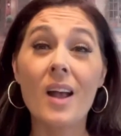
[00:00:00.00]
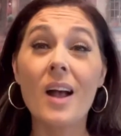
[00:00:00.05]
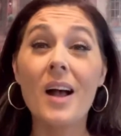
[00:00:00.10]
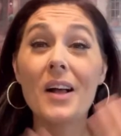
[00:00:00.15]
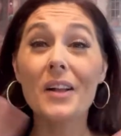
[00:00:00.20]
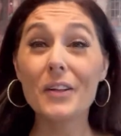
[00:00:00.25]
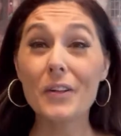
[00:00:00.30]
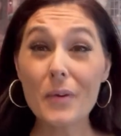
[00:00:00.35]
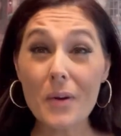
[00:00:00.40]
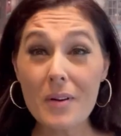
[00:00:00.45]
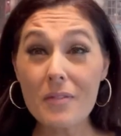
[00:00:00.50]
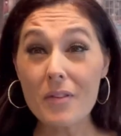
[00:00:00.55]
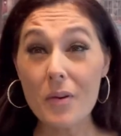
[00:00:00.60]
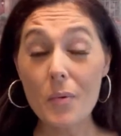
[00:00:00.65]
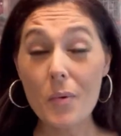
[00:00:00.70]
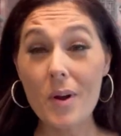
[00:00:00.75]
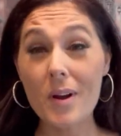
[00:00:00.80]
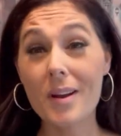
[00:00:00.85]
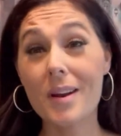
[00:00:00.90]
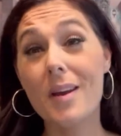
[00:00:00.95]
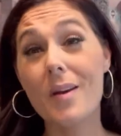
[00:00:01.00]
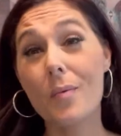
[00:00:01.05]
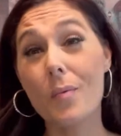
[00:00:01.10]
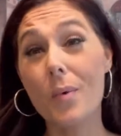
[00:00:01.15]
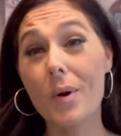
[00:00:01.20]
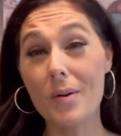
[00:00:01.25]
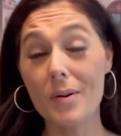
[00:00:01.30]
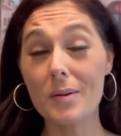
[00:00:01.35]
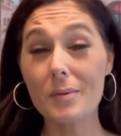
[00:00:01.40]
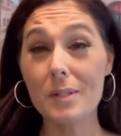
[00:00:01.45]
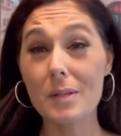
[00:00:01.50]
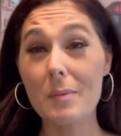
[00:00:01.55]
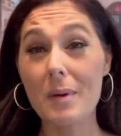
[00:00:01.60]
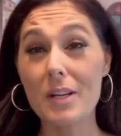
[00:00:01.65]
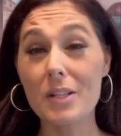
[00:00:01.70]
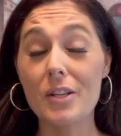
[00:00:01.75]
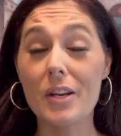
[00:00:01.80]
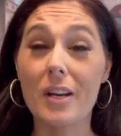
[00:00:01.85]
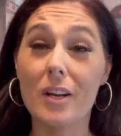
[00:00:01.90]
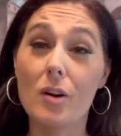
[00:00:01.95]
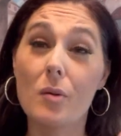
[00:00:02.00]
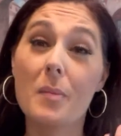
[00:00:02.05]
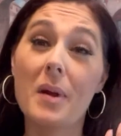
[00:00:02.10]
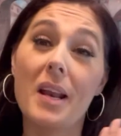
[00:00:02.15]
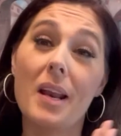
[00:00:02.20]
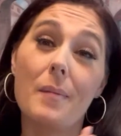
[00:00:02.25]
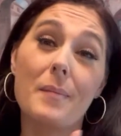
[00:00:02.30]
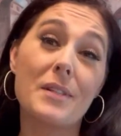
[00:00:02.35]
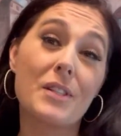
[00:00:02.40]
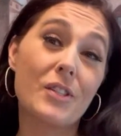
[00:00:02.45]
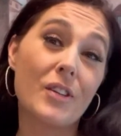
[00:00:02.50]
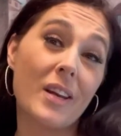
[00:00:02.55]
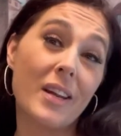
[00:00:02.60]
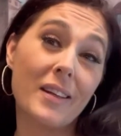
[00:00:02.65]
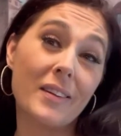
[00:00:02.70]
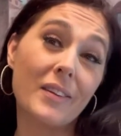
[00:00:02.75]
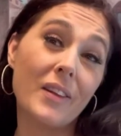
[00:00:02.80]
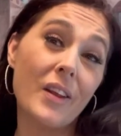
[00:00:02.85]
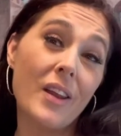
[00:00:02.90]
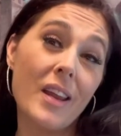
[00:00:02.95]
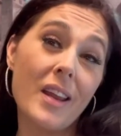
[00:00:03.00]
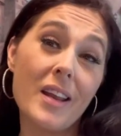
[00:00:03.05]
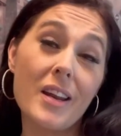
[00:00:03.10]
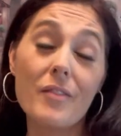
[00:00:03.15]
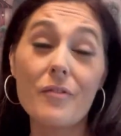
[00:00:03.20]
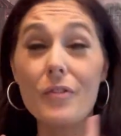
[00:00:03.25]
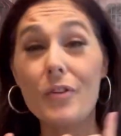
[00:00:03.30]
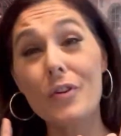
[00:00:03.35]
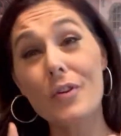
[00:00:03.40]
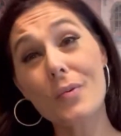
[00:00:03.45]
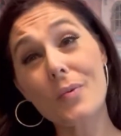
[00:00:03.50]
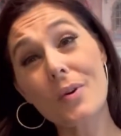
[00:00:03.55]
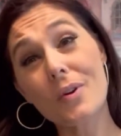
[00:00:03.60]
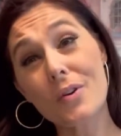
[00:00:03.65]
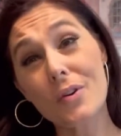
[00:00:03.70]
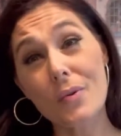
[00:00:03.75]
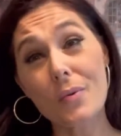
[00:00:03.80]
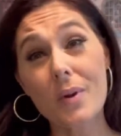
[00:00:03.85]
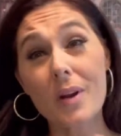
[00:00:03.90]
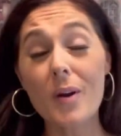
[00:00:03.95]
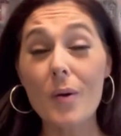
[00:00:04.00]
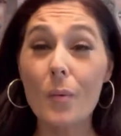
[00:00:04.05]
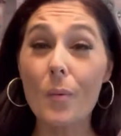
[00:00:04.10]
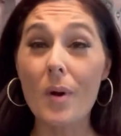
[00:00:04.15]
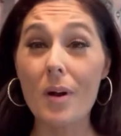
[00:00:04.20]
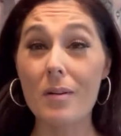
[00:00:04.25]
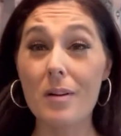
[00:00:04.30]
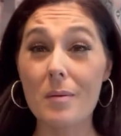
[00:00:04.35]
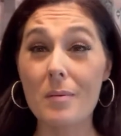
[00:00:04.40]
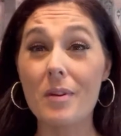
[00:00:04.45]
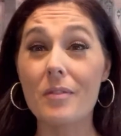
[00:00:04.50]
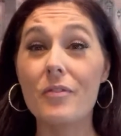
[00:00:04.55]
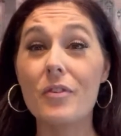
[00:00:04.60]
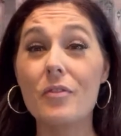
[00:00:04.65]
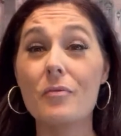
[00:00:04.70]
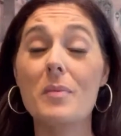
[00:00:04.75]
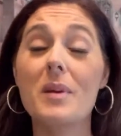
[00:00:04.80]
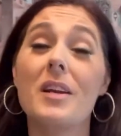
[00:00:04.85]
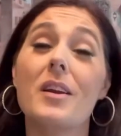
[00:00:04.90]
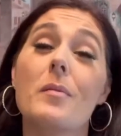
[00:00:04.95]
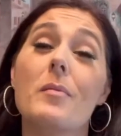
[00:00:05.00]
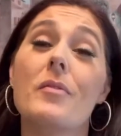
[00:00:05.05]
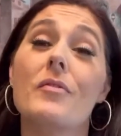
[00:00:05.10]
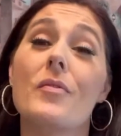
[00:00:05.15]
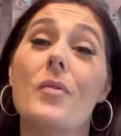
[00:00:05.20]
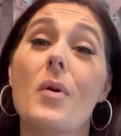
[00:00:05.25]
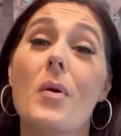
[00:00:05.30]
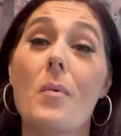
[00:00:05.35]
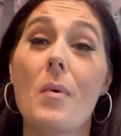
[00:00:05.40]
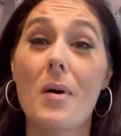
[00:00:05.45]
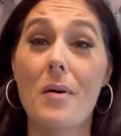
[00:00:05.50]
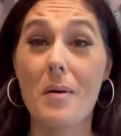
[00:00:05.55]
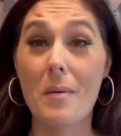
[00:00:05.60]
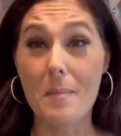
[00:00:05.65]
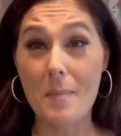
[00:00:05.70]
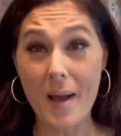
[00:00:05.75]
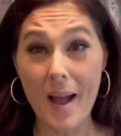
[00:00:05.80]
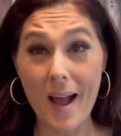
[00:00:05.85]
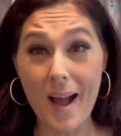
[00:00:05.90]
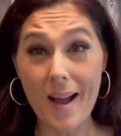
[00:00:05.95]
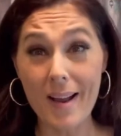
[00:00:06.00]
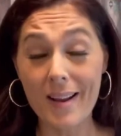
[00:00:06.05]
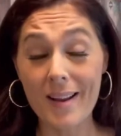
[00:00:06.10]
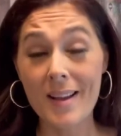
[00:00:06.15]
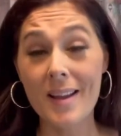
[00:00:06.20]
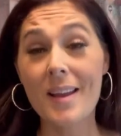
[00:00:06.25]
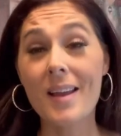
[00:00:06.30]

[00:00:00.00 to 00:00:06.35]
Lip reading: Hello everyone and welcome to my channel. My name is Jenny Lee and if you are new here, welcome. And if you've been here before, welcome back.